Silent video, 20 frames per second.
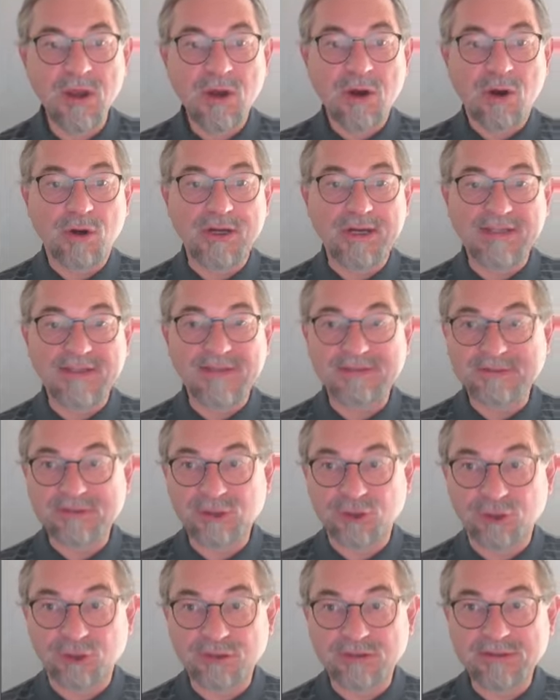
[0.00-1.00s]
Okay, it's a
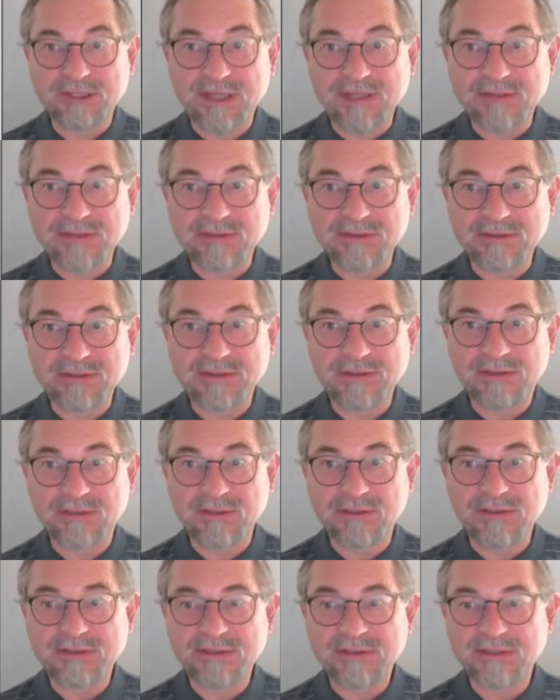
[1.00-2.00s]
good
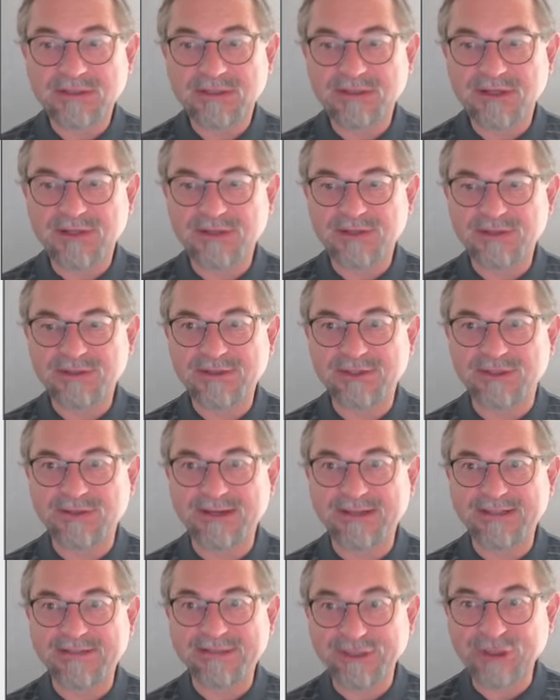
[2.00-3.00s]
exercise. Uh, so
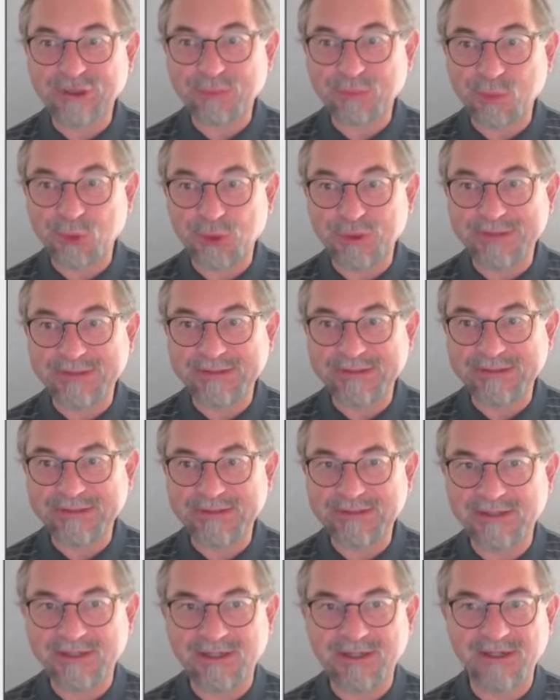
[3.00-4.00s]
at this point,
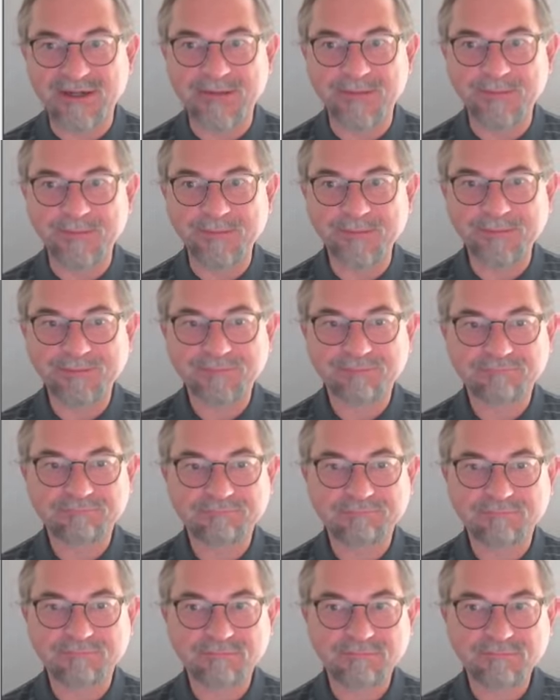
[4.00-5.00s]
um,
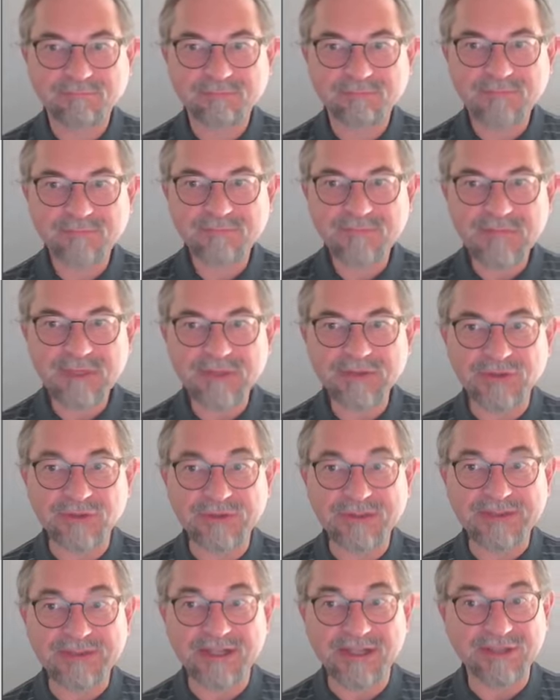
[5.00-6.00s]
so
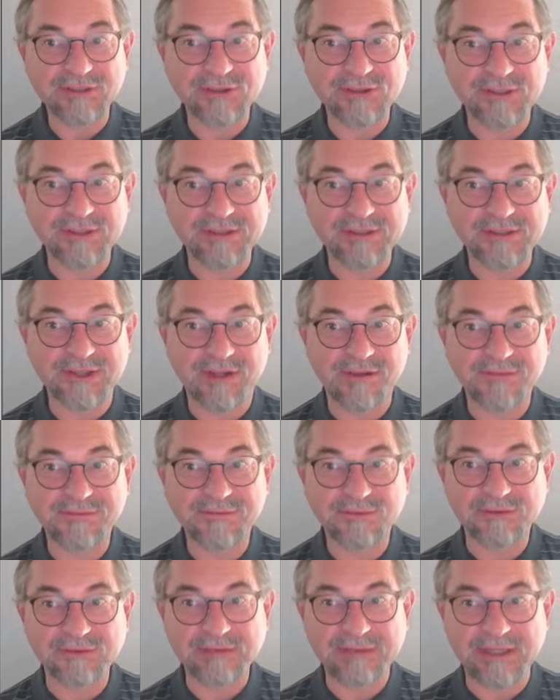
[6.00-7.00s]
this lecture is
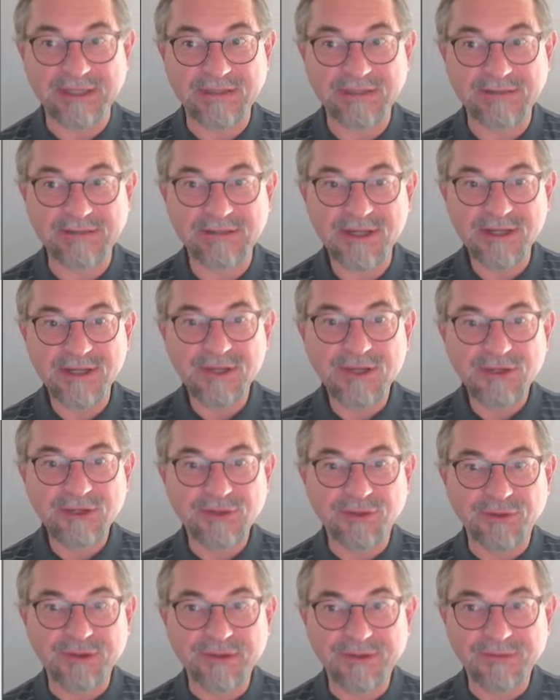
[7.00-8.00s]
self-contained.
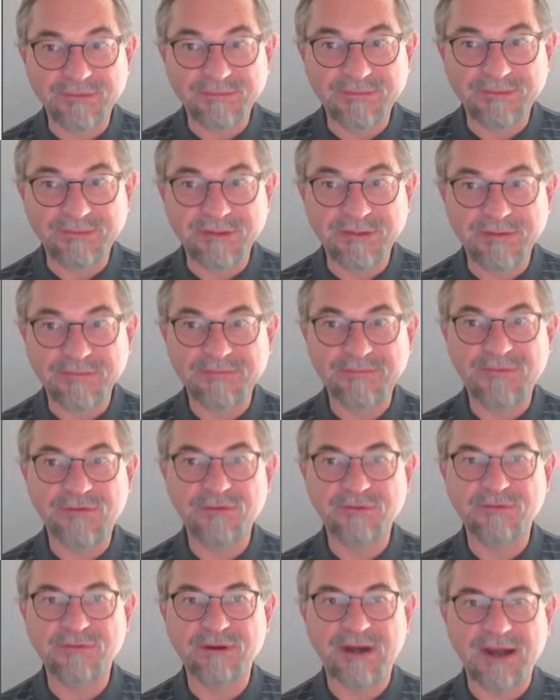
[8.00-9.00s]
So even if
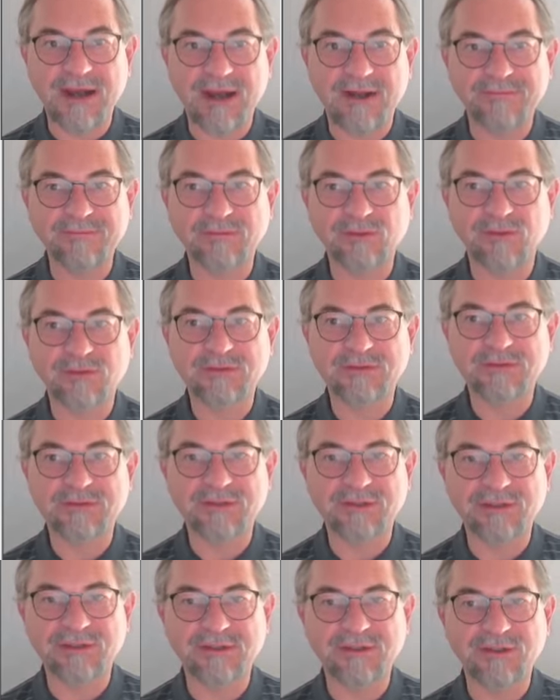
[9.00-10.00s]
you have not
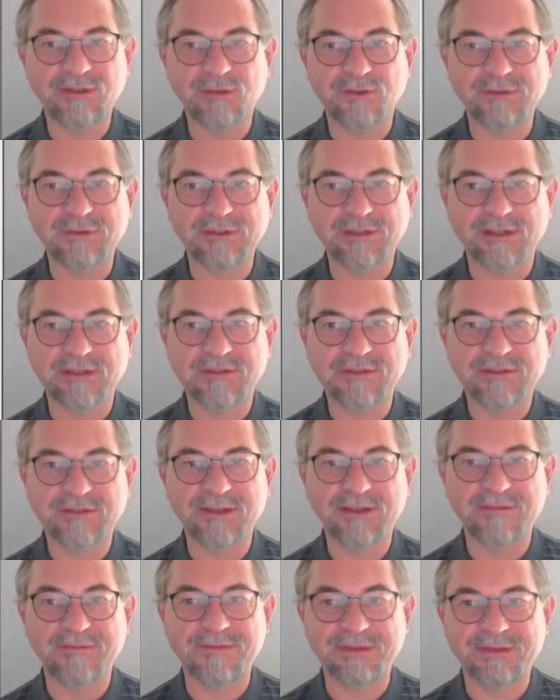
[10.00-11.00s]
uh, looked at
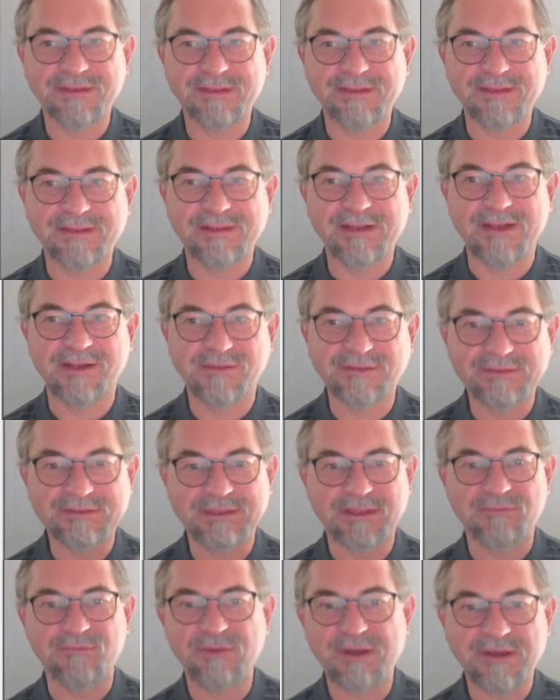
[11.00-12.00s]
everything else
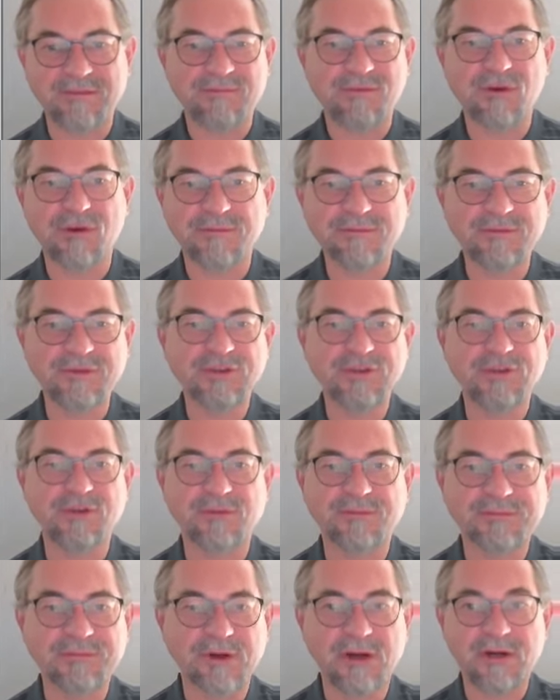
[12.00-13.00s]
that we have covered so
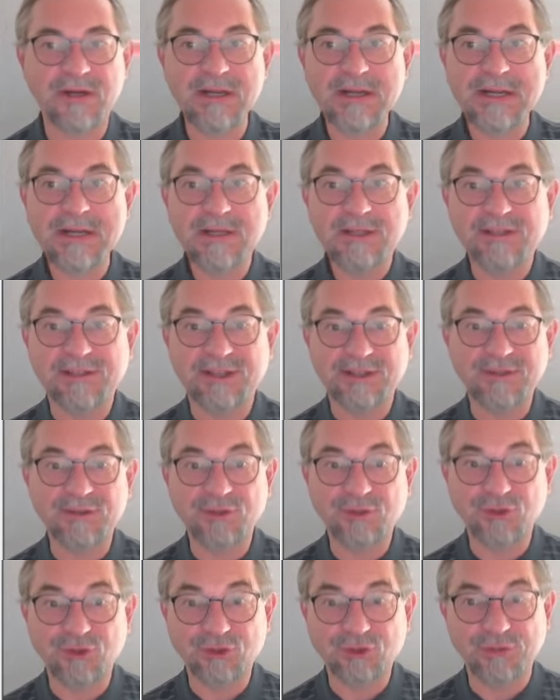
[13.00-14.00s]
far, then
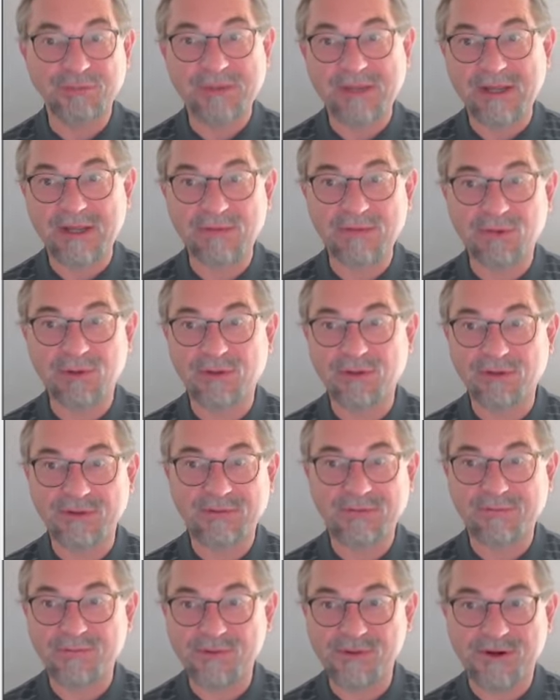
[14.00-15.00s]
you should be able,
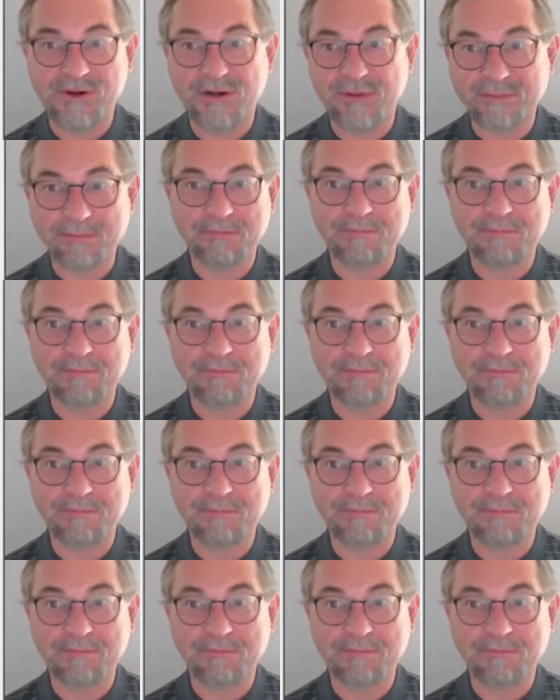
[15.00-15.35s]
if you are a